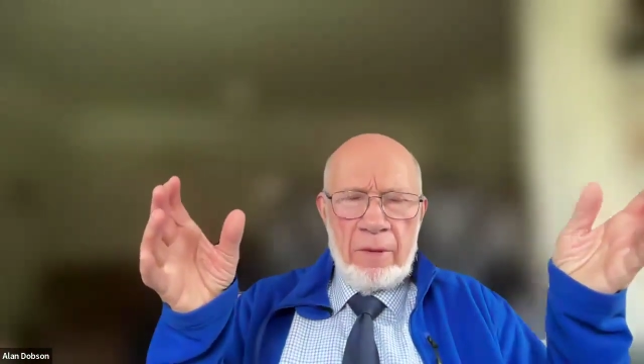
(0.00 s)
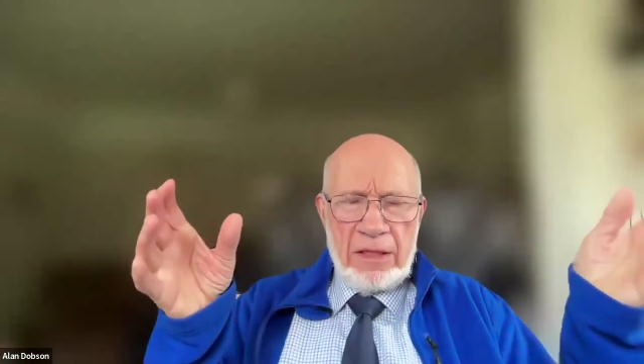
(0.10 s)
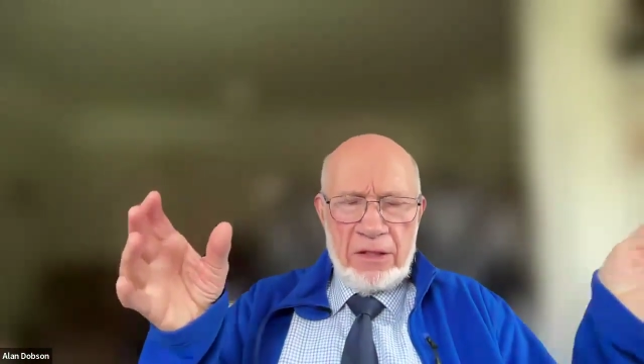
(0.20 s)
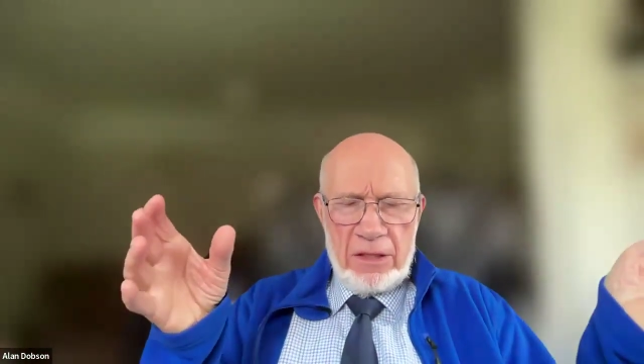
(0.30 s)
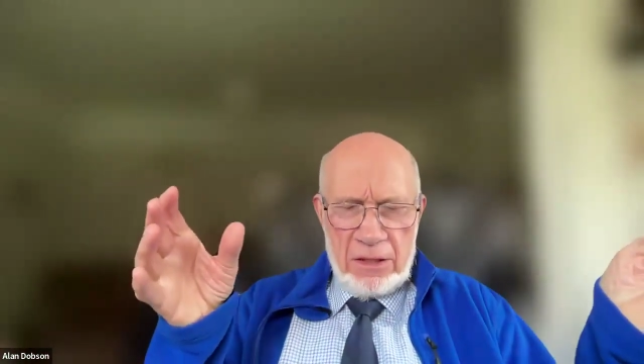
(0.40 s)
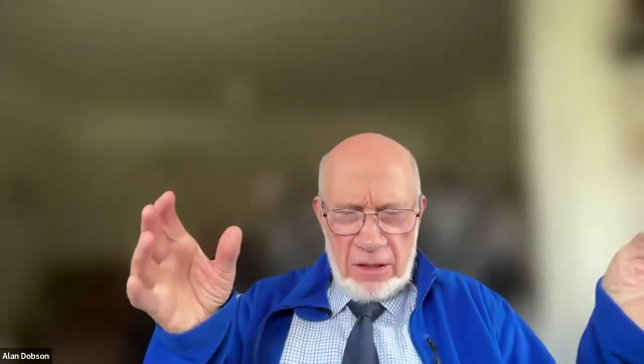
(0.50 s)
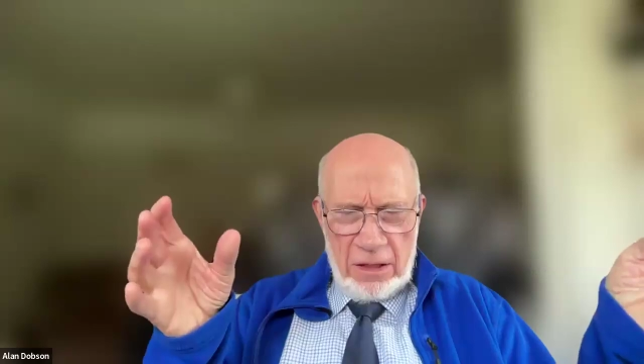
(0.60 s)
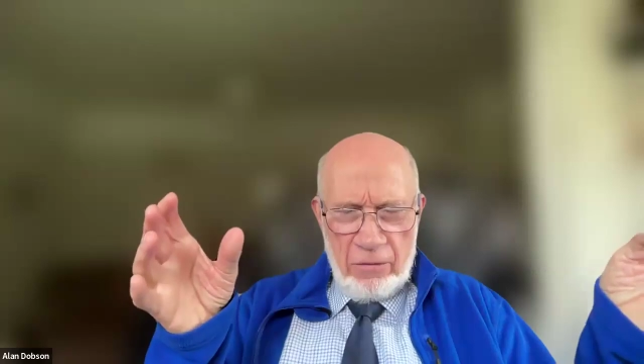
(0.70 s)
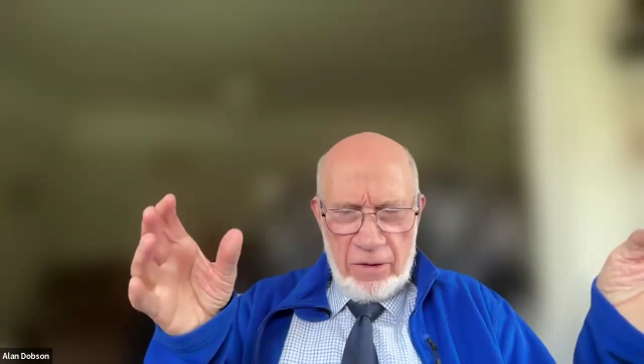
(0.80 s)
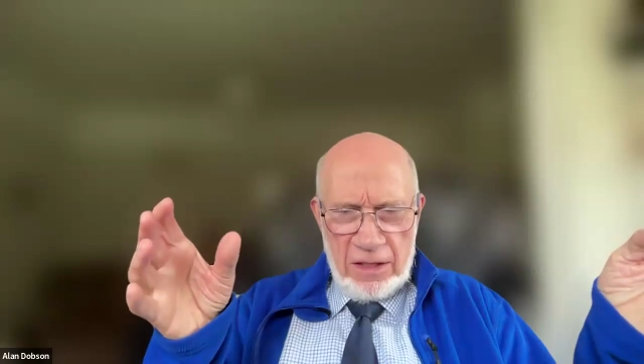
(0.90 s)
Manchester
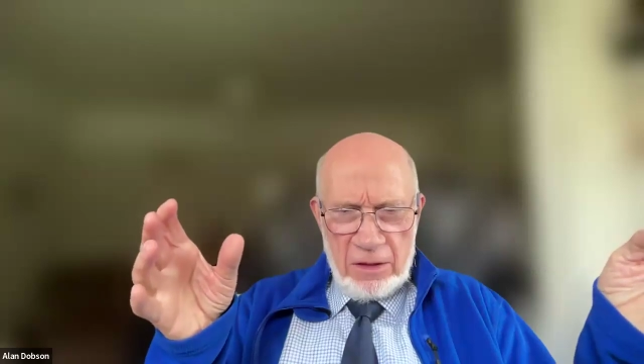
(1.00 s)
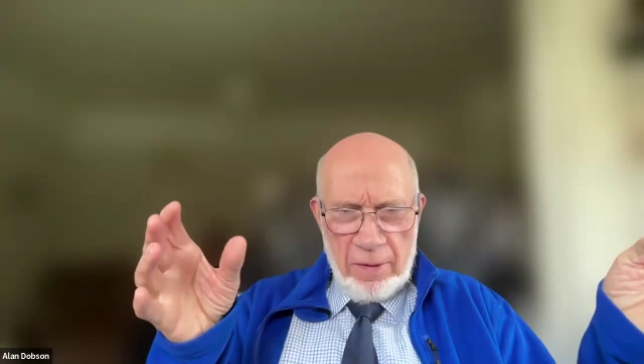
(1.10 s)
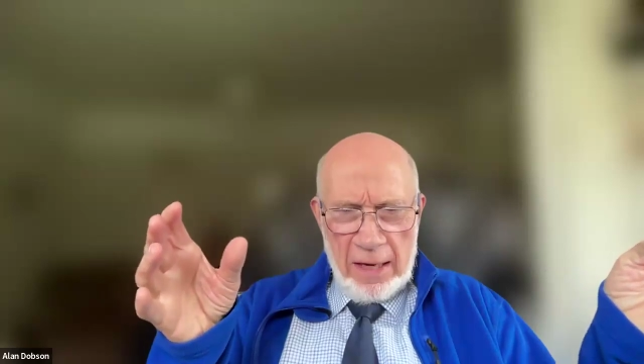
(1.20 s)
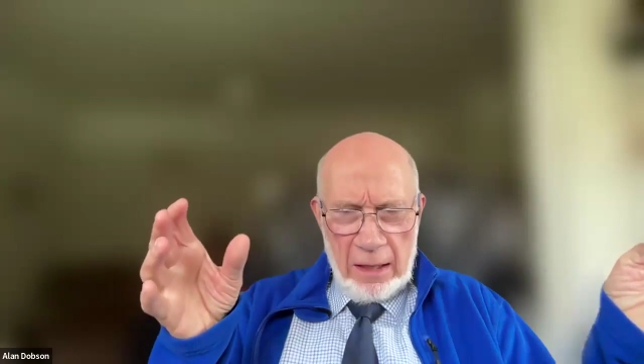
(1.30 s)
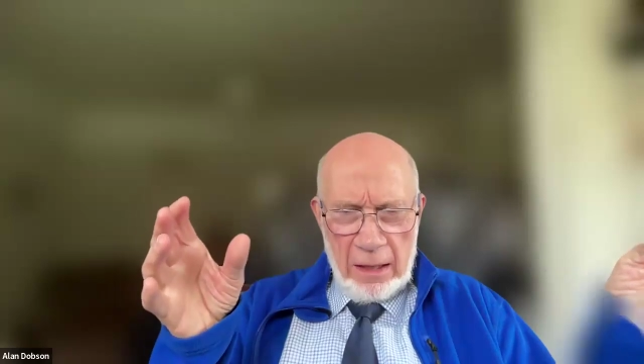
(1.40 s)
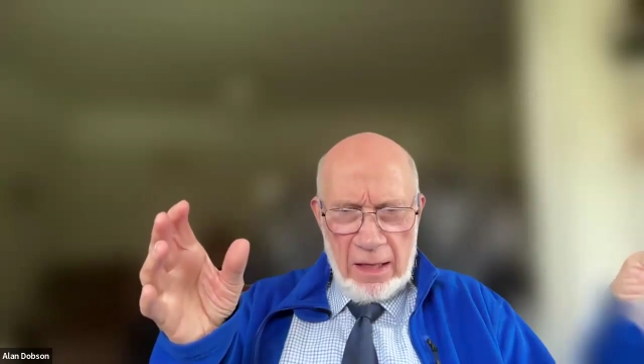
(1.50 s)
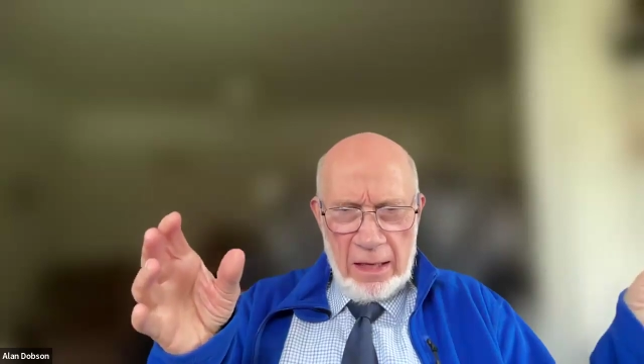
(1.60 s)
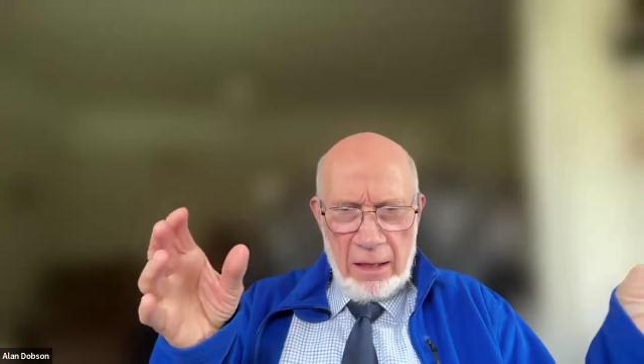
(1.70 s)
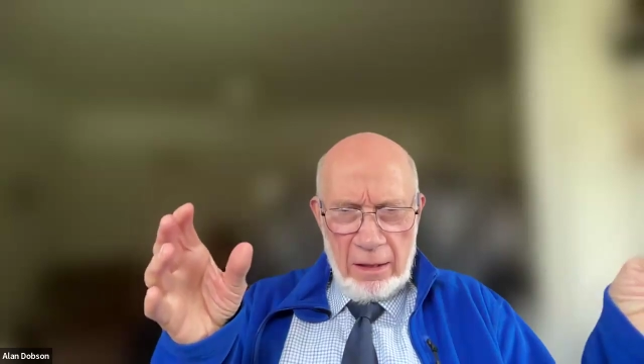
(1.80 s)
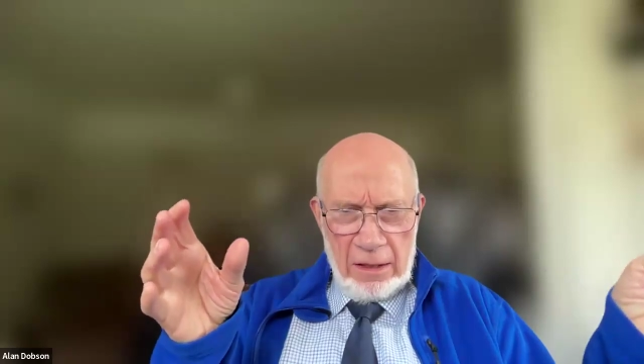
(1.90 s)
degrees back
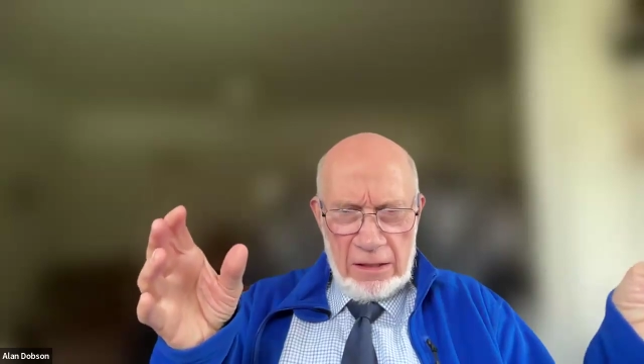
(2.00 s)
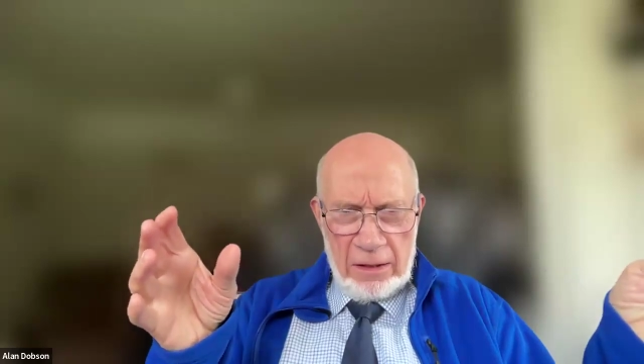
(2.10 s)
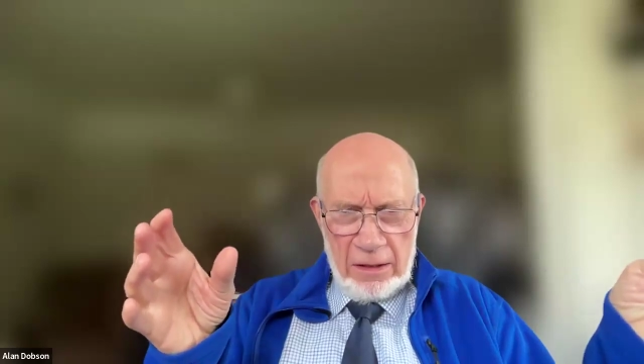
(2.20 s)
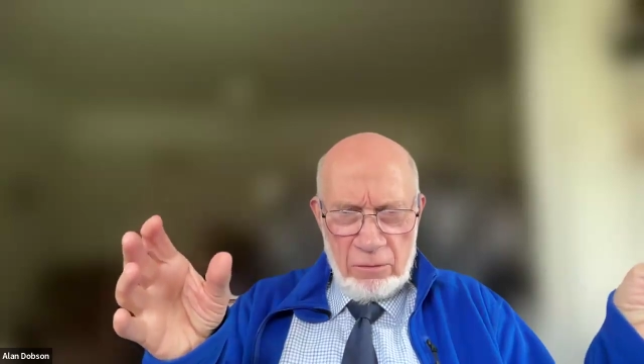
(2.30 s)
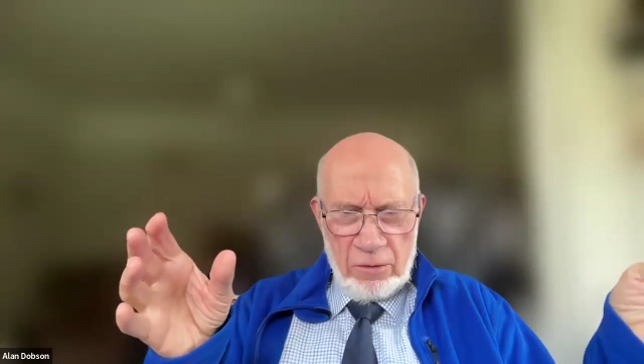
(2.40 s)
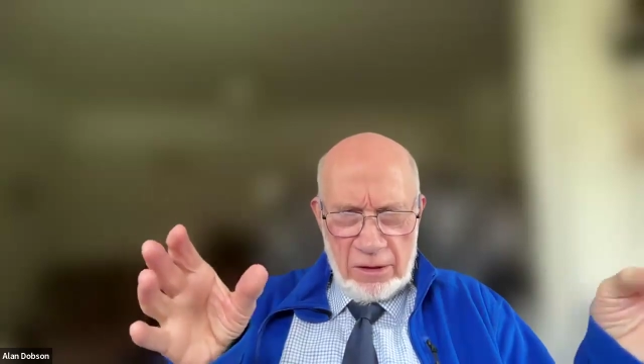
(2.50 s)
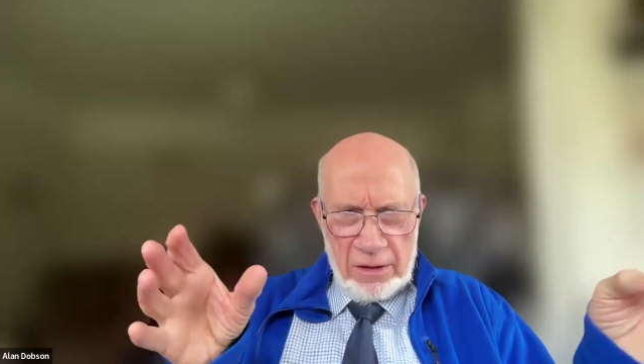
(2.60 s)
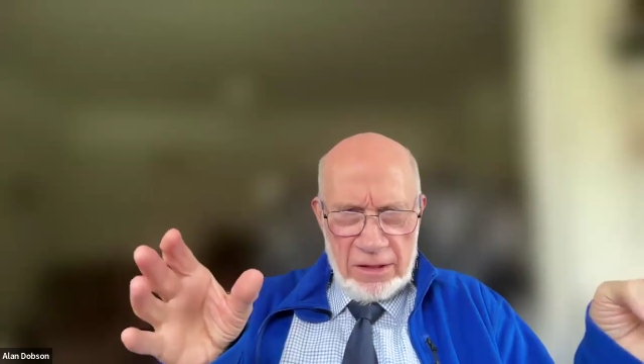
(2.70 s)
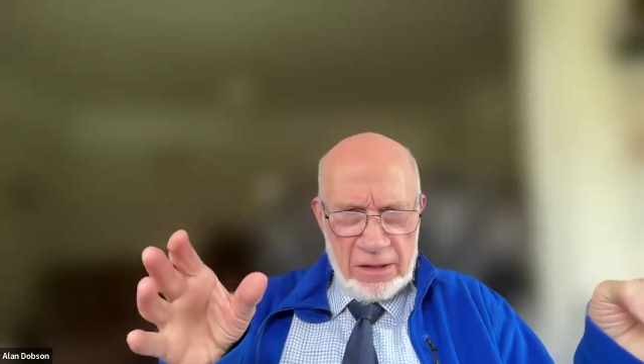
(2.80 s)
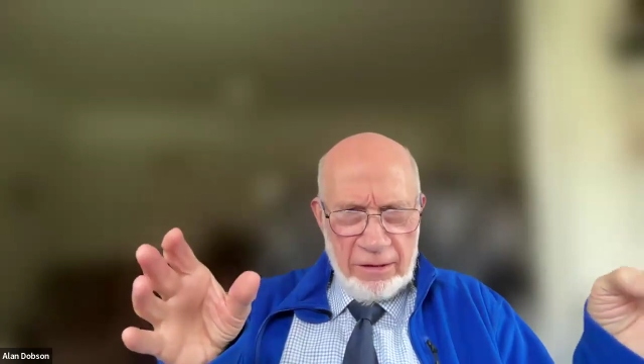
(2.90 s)
then, and this
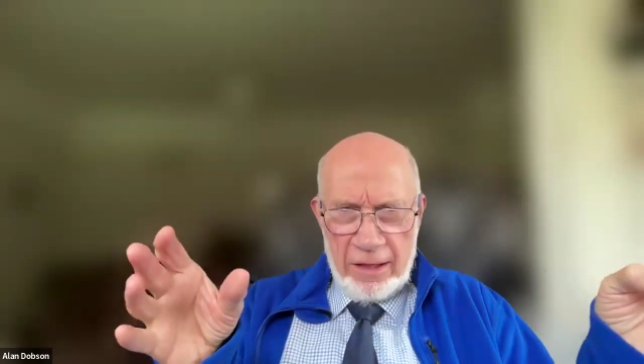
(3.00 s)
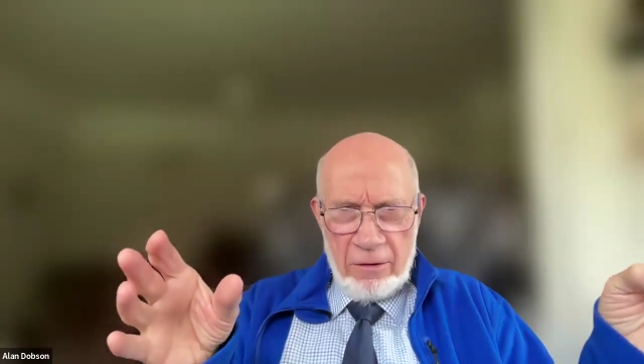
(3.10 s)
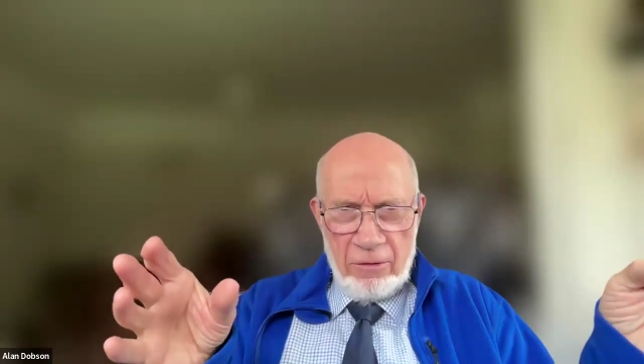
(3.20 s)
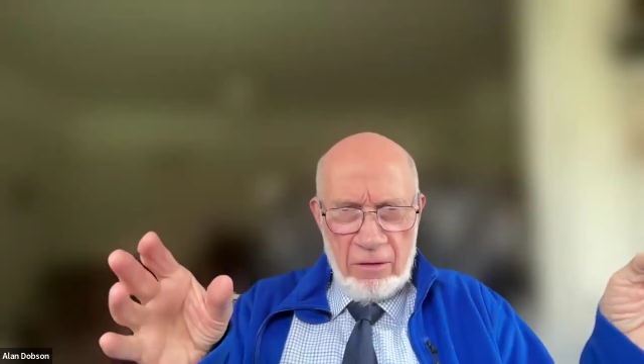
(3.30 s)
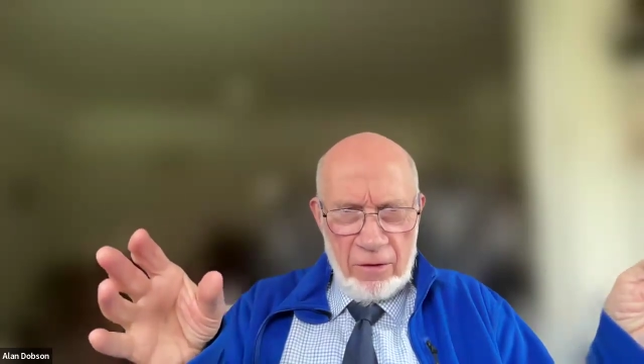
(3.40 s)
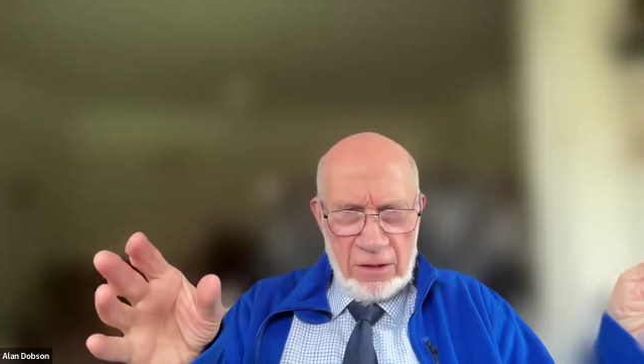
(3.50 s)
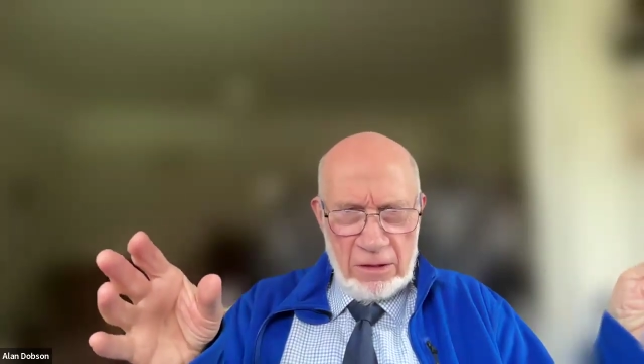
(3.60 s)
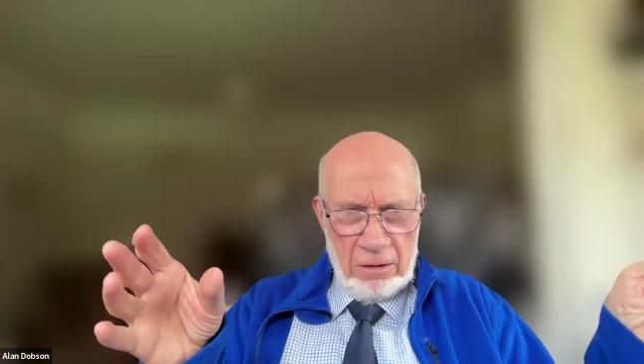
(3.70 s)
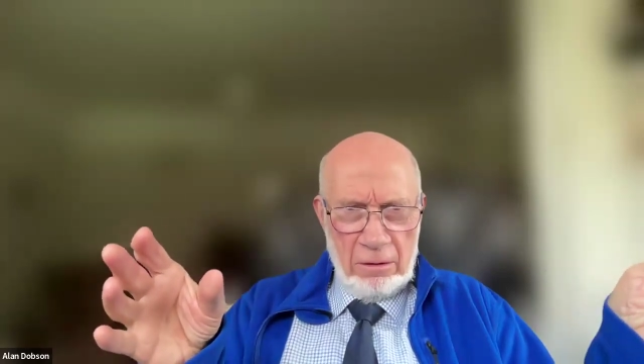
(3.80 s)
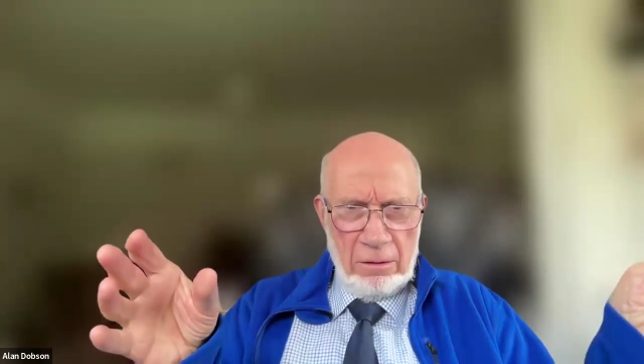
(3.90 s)
wasn't necessarily
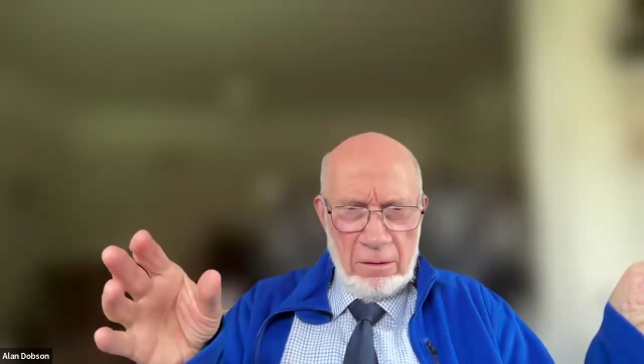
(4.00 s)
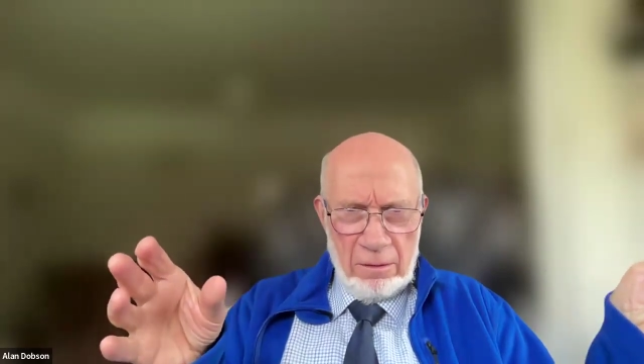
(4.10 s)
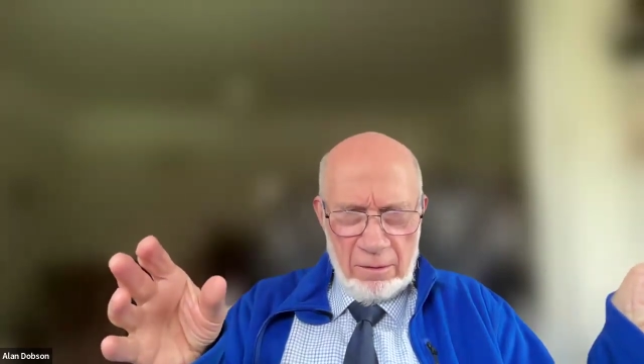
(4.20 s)
universal